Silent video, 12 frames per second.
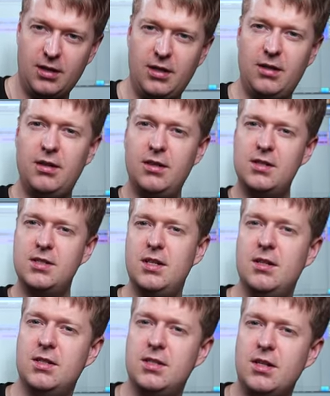you can see
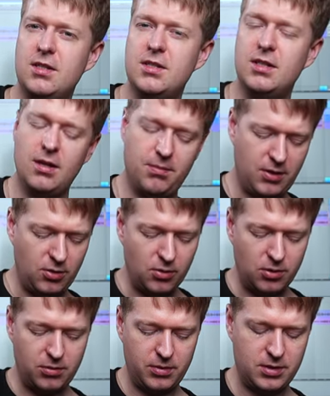it starts to get a bit
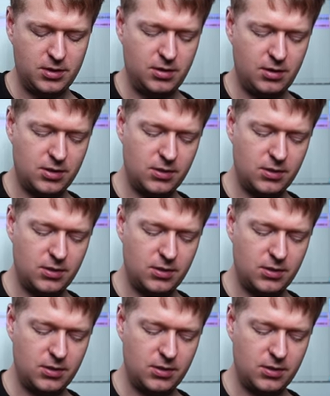awkward to do.